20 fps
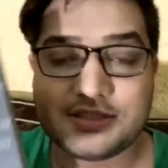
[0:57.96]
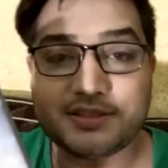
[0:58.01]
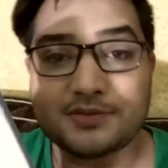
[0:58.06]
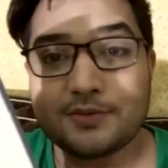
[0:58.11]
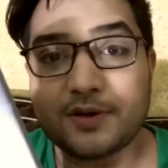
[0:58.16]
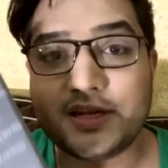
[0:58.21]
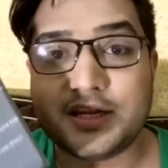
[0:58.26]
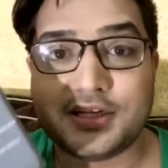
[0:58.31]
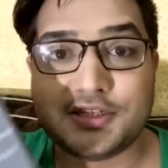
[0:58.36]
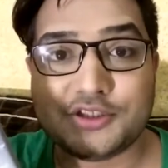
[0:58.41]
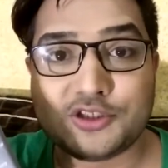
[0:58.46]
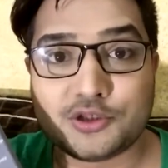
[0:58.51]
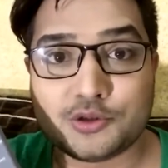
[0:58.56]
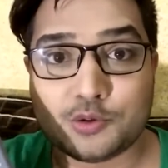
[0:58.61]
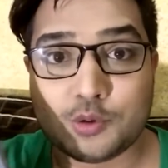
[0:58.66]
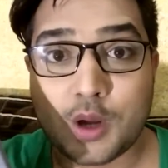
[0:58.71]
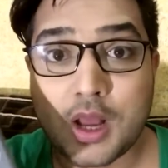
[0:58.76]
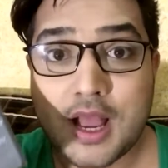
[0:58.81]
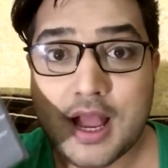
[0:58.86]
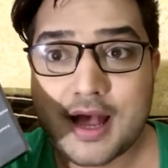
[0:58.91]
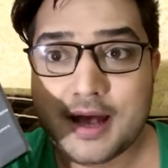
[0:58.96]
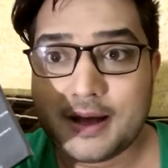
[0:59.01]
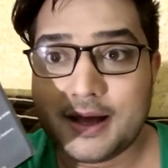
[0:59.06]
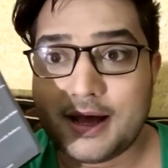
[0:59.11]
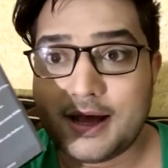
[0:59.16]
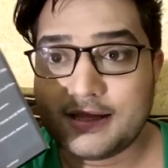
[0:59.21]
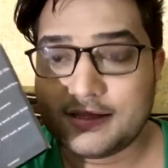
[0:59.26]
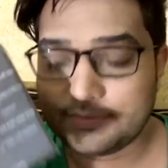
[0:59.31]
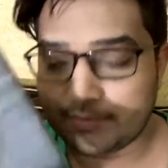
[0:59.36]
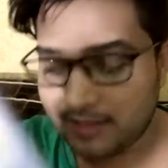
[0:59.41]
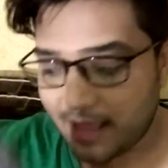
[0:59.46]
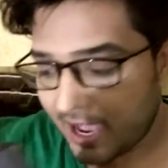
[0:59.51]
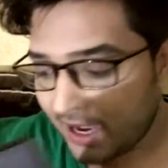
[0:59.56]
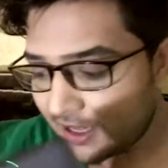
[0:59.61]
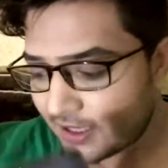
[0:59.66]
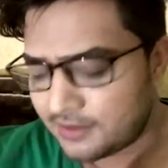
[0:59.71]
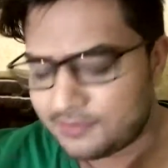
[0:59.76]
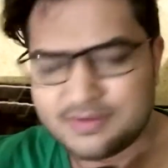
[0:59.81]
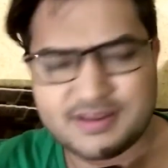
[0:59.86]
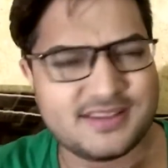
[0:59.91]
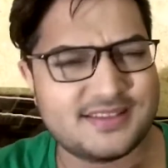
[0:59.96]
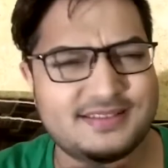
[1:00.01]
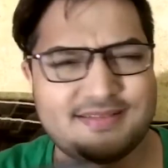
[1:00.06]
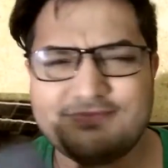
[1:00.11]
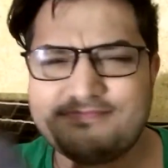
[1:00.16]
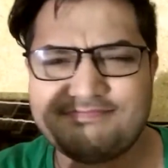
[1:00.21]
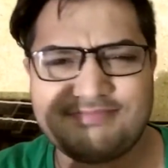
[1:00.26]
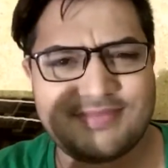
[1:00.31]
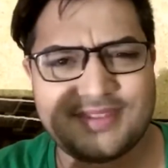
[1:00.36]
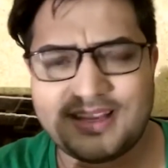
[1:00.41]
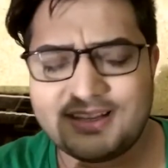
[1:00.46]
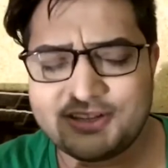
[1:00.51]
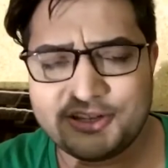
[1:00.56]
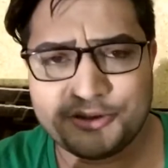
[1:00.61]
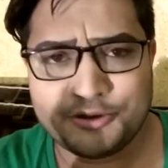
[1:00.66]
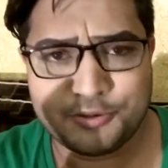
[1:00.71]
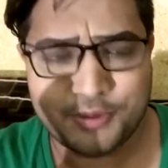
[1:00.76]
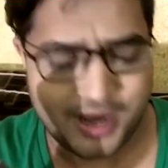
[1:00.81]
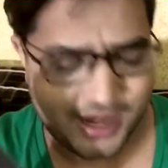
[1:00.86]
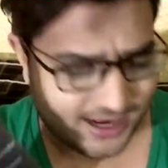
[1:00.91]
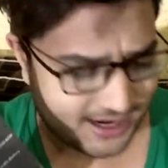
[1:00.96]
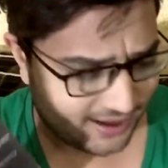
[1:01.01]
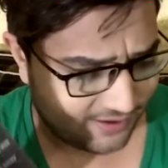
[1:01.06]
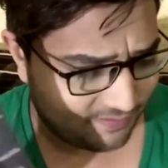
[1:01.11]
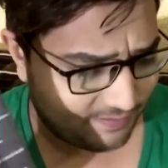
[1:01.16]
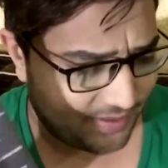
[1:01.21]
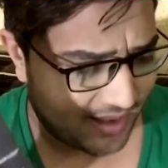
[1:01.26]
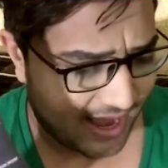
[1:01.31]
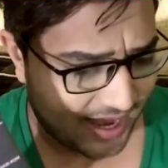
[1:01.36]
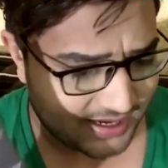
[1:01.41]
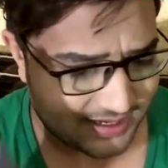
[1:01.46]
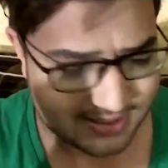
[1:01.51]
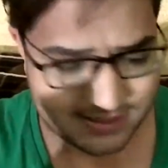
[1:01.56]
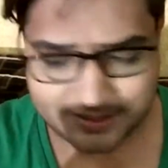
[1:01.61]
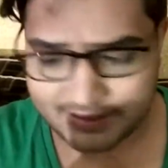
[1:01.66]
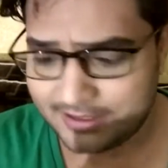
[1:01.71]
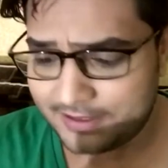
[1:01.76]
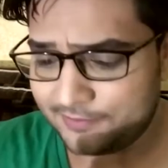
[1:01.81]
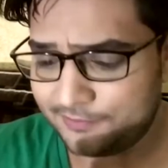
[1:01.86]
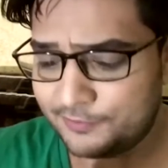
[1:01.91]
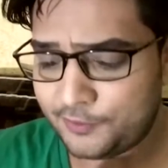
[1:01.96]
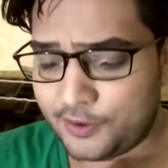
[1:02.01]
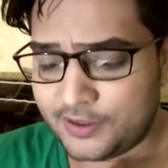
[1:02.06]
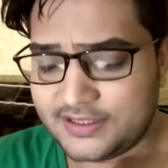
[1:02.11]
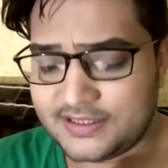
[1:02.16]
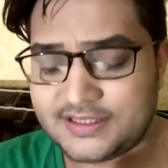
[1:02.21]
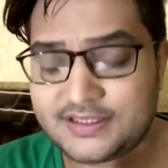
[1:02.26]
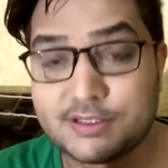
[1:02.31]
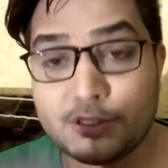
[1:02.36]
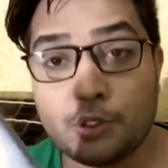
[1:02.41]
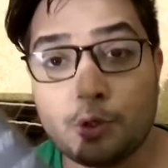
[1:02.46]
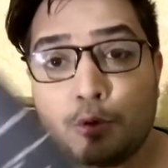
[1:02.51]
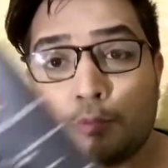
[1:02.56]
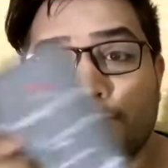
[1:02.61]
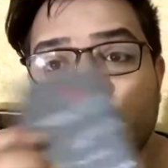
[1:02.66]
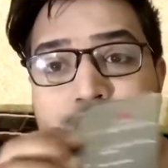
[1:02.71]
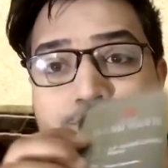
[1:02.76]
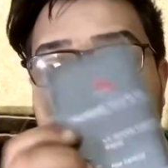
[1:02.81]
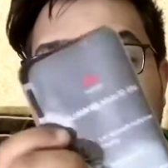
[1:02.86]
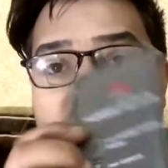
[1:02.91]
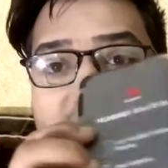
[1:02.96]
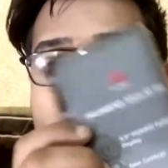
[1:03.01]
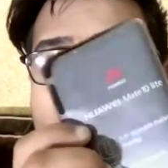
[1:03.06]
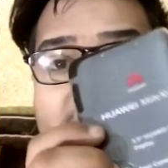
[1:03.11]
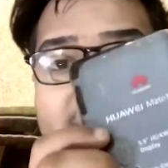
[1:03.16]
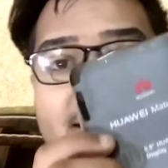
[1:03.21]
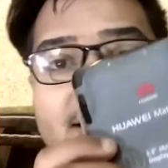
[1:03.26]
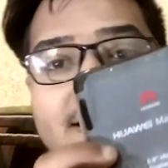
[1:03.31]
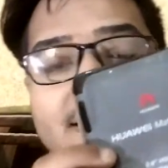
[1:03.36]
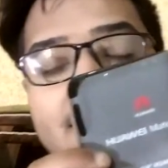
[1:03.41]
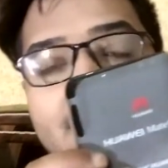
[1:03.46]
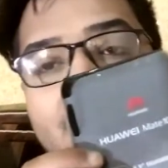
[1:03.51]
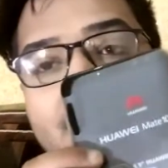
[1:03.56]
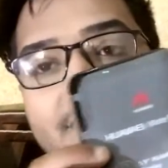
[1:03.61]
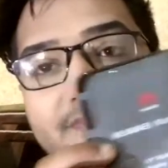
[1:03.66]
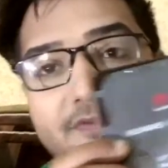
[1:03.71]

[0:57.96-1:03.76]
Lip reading: this one into the black color because, you know, I love black phones. So this is the